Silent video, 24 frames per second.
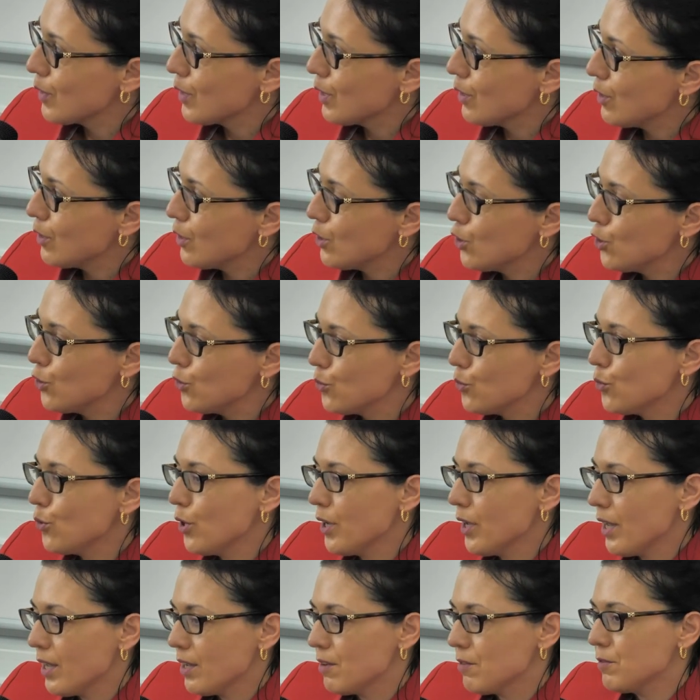You
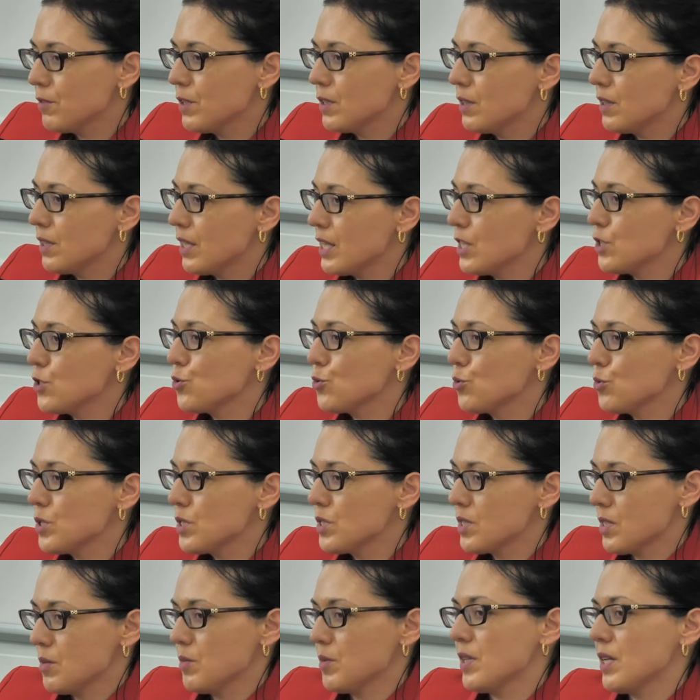have the taste to
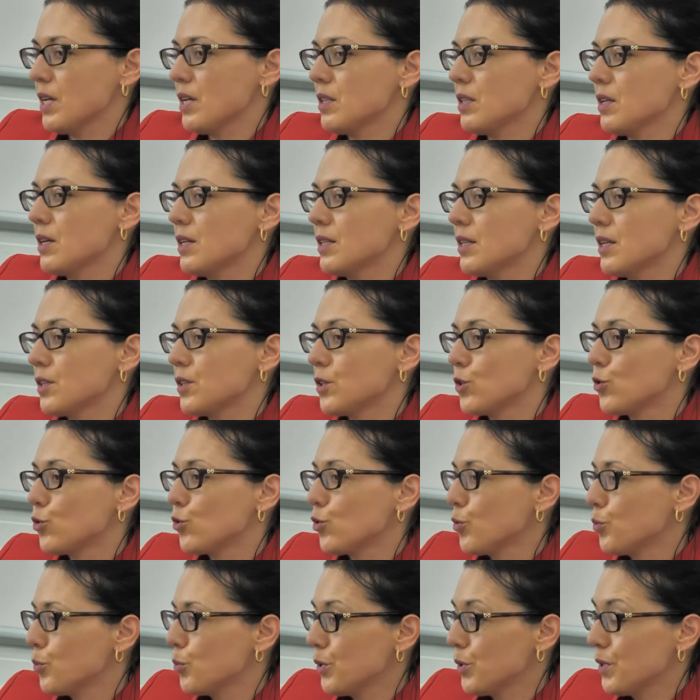discriminate another
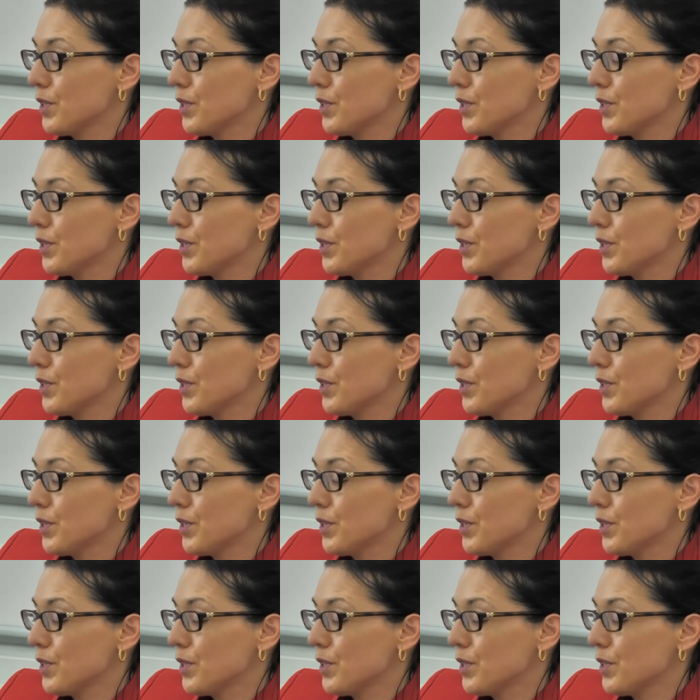group.